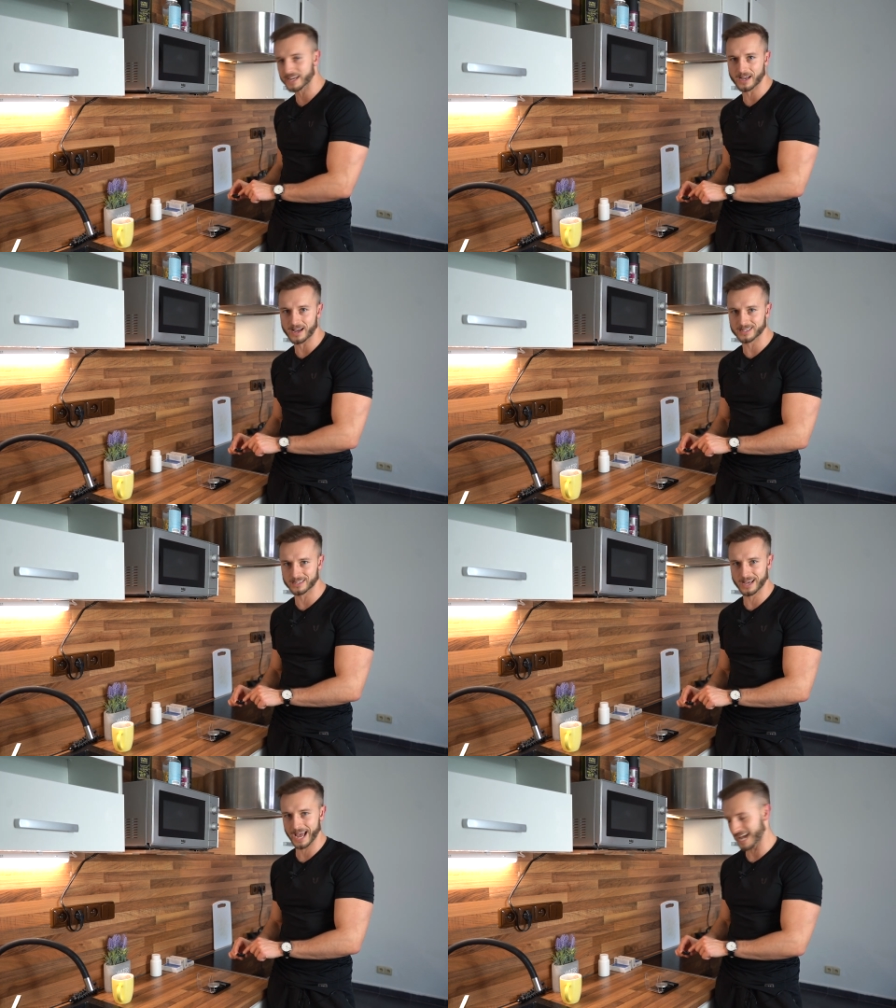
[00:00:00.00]
I cut
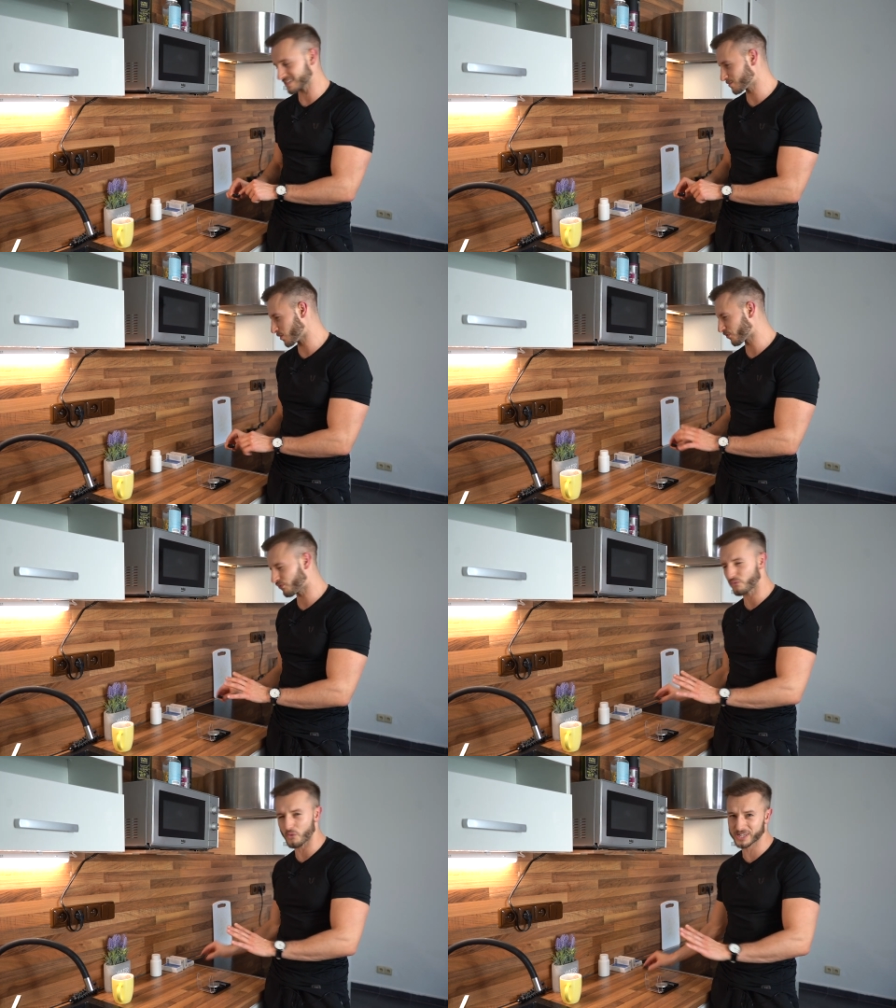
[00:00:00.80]
has about
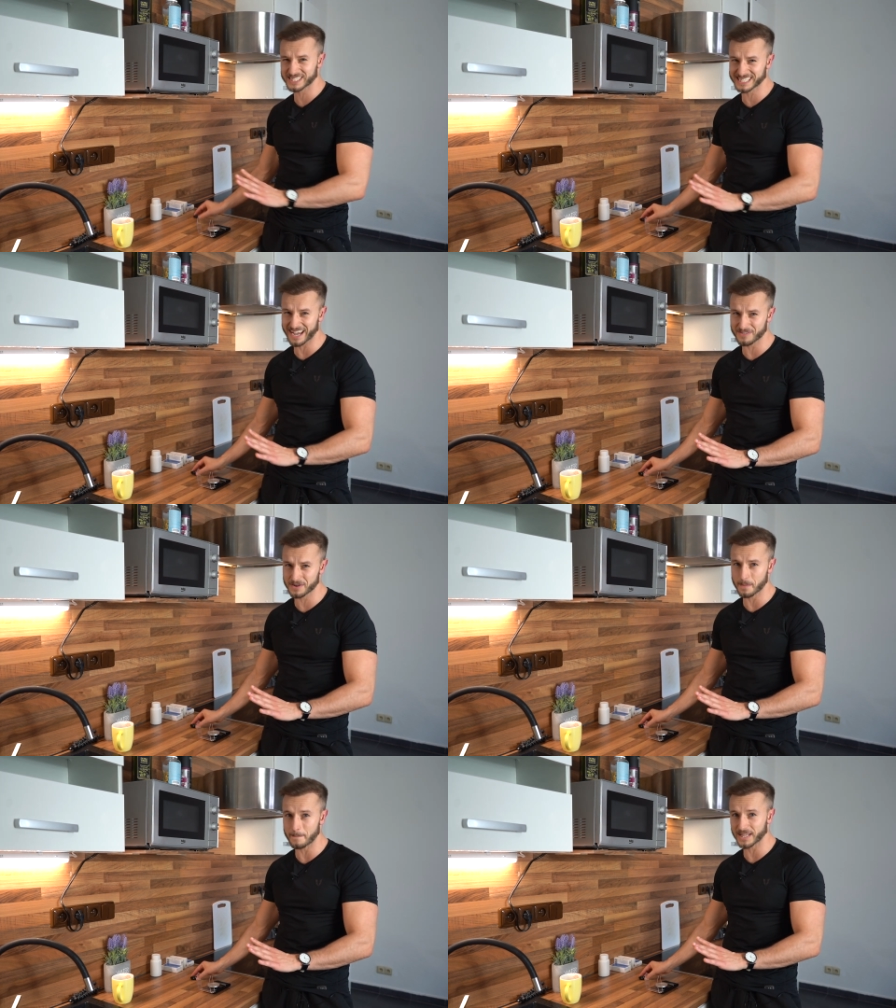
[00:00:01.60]

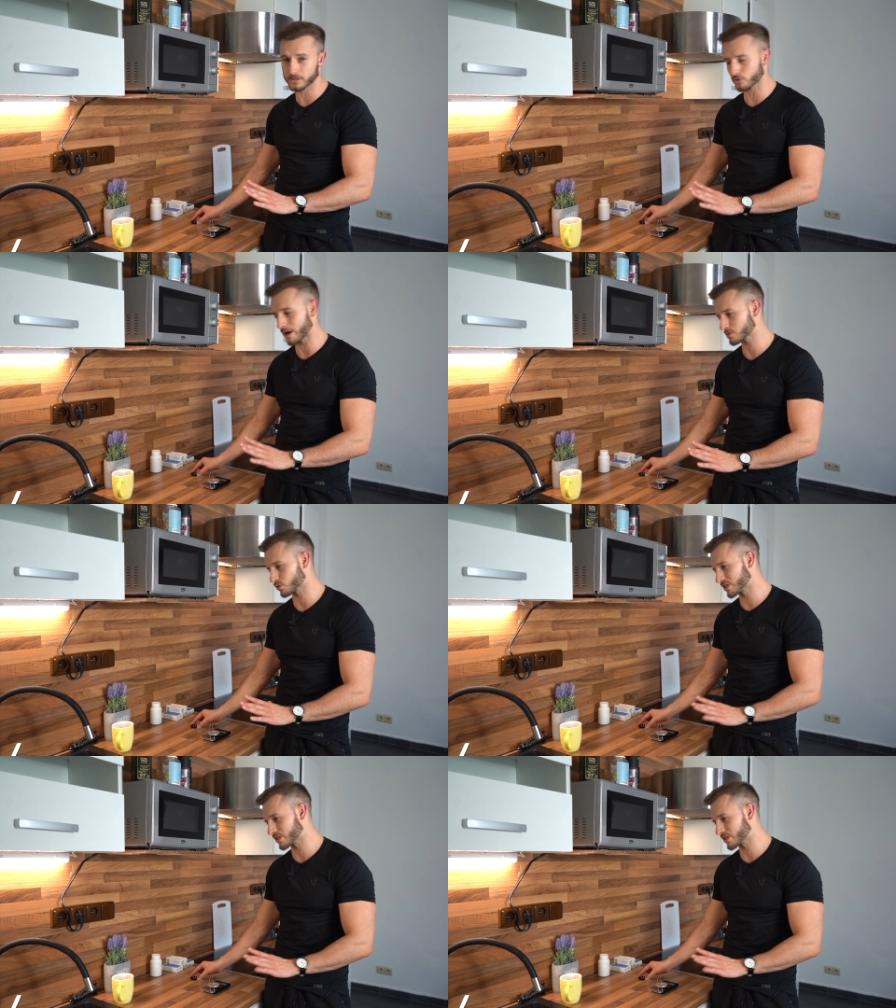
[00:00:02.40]
47 milligrams,